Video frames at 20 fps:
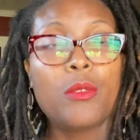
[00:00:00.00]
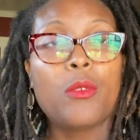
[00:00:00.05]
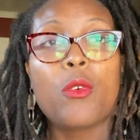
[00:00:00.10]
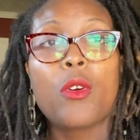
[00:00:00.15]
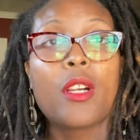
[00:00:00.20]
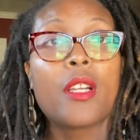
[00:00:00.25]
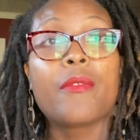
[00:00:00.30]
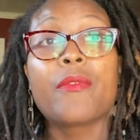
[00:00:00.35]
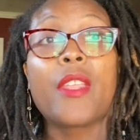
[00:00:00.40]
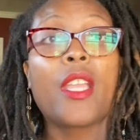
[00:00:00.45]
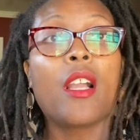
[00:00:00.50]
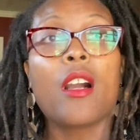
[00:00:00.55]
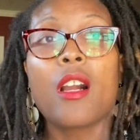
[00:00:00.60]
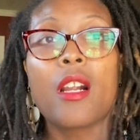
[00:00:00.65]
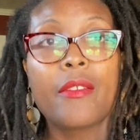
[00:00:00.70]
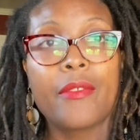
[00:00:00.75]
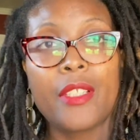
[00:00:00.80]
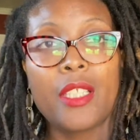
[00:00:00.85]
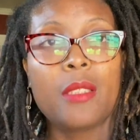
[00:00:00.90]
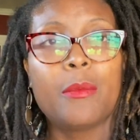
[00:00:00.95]
or if they
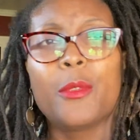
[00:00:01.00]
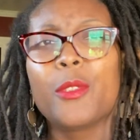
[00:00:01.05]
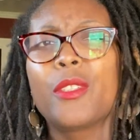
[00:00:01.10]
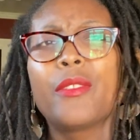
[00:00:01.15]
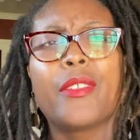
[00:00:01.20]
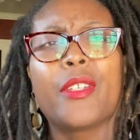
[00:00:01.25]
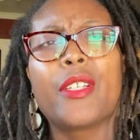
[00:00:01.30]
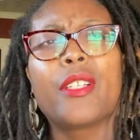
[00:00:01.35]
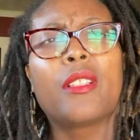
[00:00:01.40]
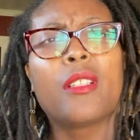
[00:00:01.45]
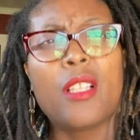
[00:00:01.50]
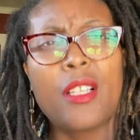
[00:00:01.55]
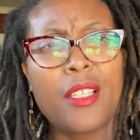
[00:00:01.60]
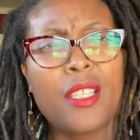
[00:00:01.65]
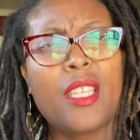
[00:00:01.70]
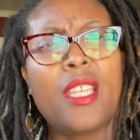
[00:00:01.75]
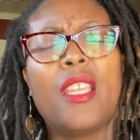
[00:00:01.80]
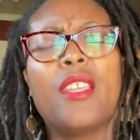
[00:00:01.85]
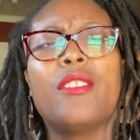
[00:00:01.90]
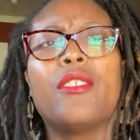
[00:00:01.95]
are available, they're very
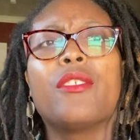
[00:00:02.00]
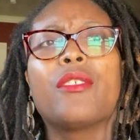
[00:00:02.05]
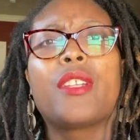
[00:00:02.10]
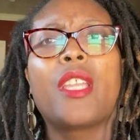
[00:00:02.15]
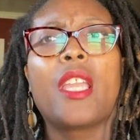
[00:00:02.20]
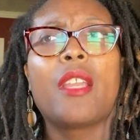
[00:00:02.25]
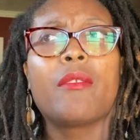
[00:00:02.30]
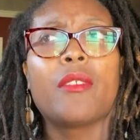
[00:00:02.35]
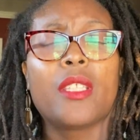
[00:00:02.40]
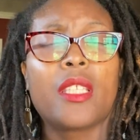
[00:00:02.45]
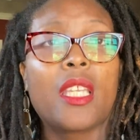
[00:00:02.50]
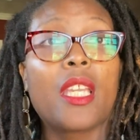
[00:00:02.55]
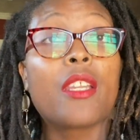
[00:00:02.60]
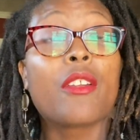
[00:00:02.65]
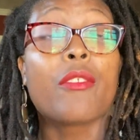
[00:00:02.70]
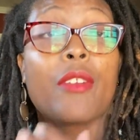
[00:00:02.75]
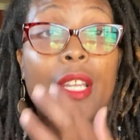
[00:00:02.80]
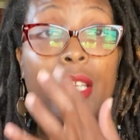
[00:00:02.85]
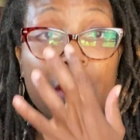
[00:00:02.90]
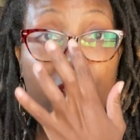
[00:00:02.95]
clunky and you can't really get
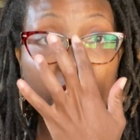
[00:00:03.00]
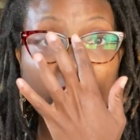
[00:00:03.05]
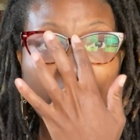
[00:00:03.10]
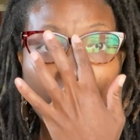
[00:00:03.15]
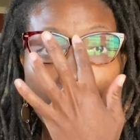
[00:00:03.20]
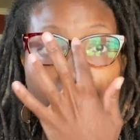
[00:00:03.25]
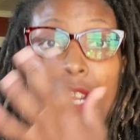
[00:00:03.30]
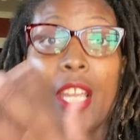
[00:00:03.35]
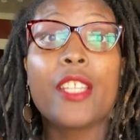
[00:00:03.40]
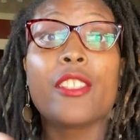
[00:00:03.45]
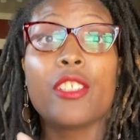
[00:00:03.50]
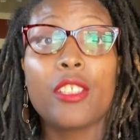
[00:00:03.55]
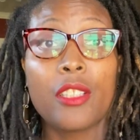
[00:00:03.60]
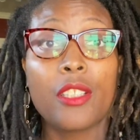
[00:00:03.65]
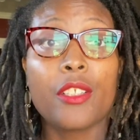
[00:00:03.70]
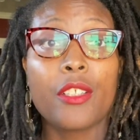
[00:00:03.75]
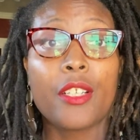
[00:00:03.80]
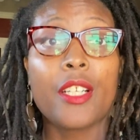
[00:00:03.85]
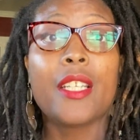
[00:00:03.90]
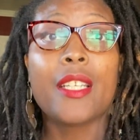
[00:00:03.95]

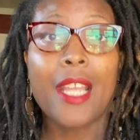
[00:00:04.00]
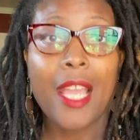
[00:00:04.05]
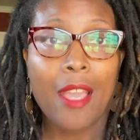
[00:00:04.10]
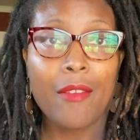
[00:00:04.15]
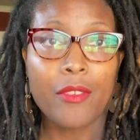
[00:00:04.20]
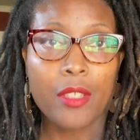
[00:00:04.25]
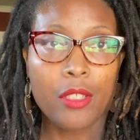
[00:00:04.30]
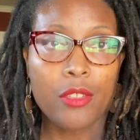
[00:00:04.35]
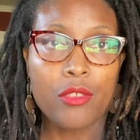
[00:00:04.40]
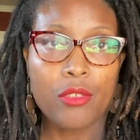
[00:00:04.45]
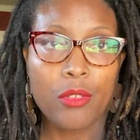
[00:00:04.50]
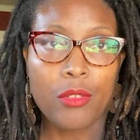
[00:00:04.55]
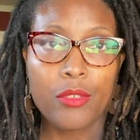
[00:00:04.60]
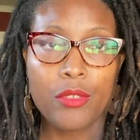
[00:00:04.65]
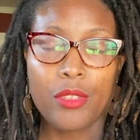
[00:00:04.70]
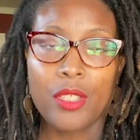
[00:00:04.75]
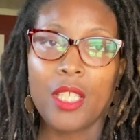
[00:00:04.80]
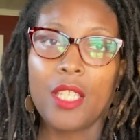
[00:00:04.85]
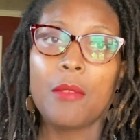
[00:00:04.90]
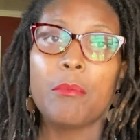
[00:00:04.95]
granular and have the control
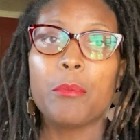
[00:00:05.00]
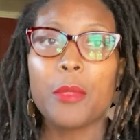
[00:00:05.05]
you need.